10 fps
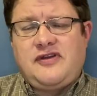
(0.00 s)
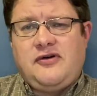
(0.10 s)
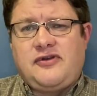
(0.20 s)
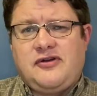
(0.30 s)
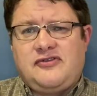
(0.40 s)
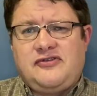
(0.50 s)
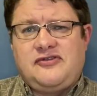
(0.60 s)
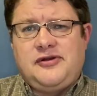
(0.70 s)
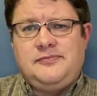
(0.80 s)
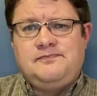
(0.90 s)
healthcare
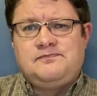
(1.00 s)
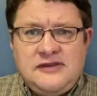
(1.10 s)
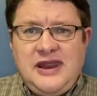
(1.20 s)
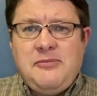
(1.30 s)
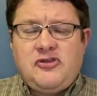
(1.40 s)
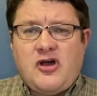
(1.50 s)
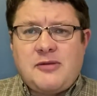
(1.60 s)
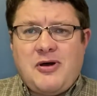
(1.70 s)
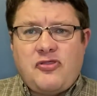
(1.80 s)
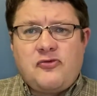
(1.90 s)
system. Today I'm going to talk
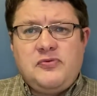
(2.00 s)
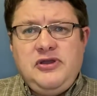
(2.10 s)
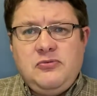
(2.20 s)
about 3